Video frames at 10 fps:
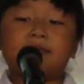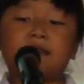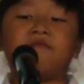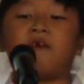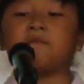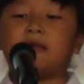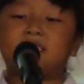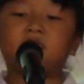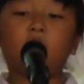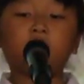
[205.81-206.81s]
wasn't from the
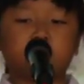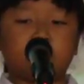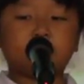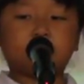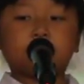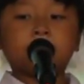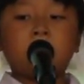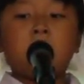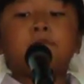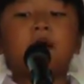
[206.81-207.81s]
soldiers,
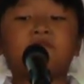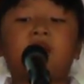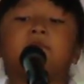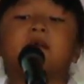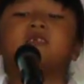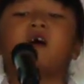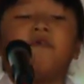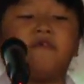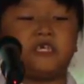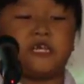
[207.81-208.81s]
but from the
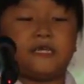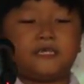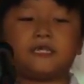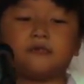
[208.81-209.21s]
swordfishes.